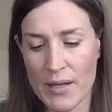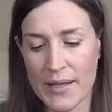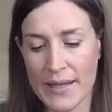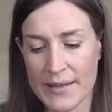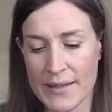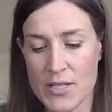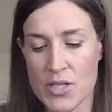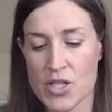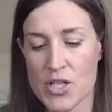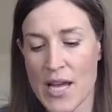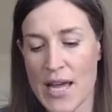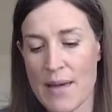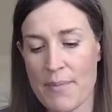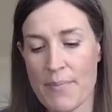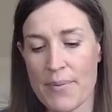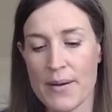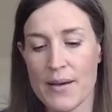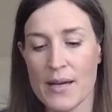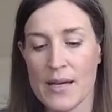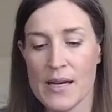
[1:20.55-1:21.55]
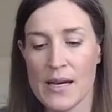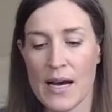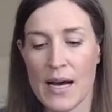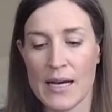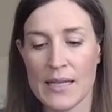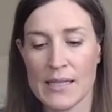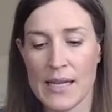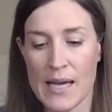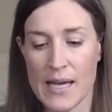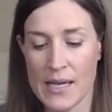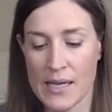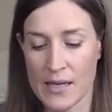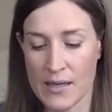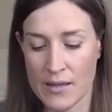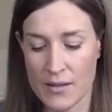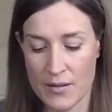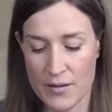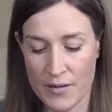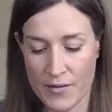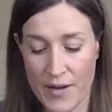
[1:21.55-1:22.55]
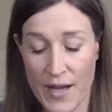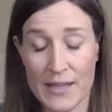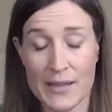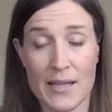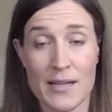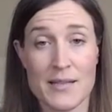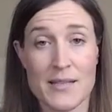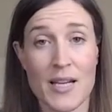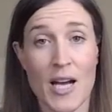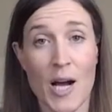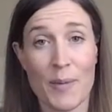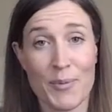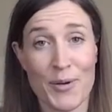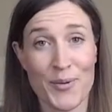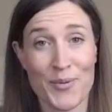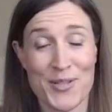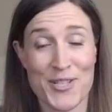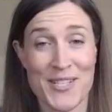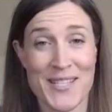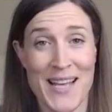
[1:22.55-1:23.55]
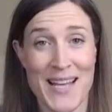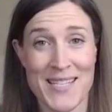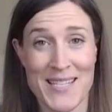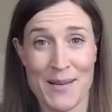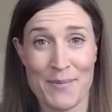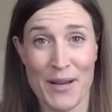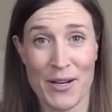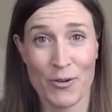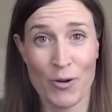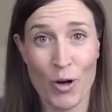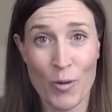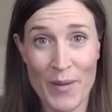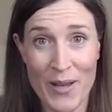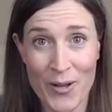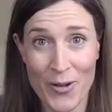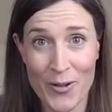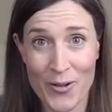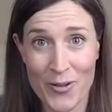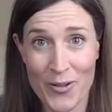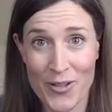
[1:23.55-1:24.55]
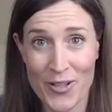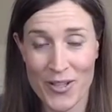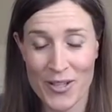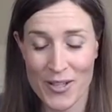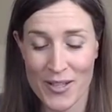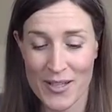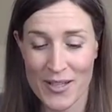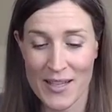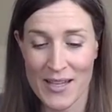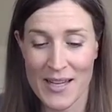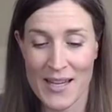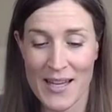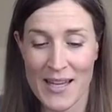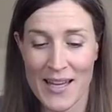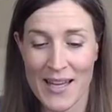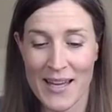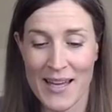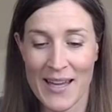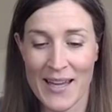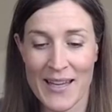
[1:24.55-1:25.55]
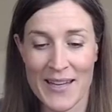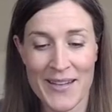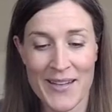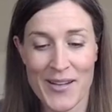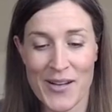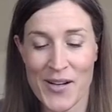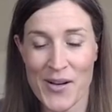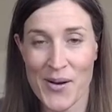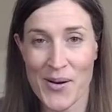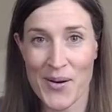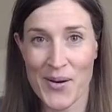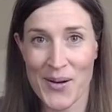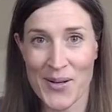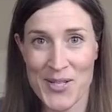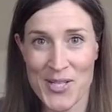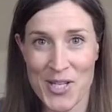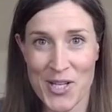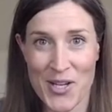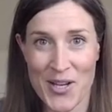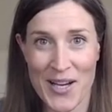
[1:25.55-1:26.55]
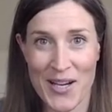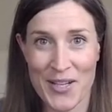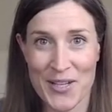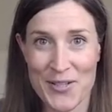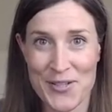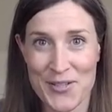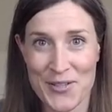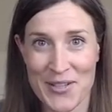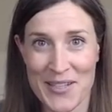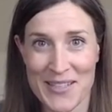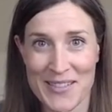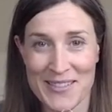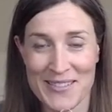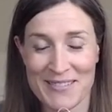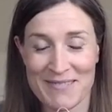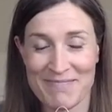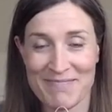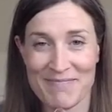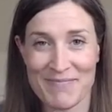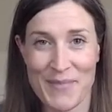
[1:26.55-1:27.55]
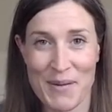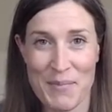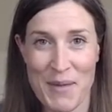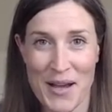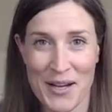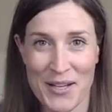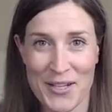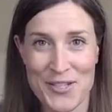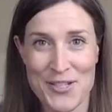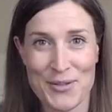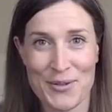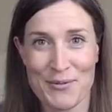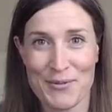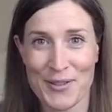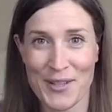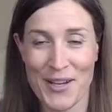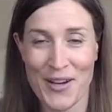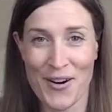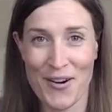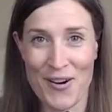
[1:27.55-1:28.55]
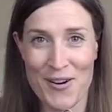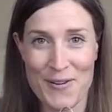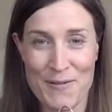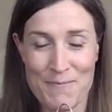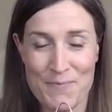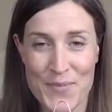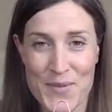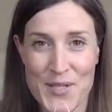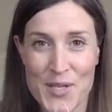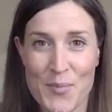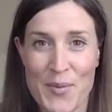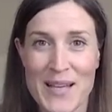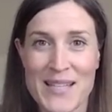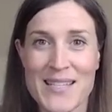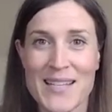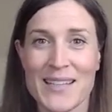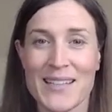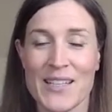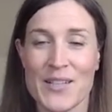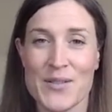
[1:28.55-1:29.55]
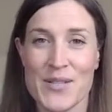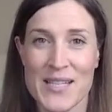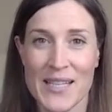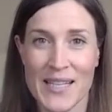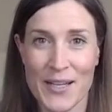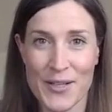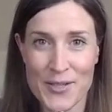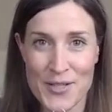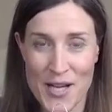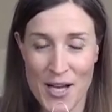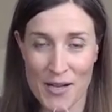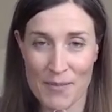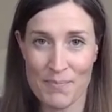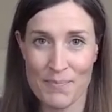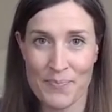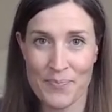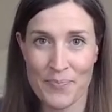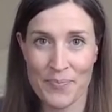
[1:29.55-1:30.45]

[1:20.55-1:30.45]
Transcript: I like the shape. I like the fact that it's copper, which is antimicrobial. And I'll show you how you do it. I'm not going to do it really hard. So basically you stick out your tongue.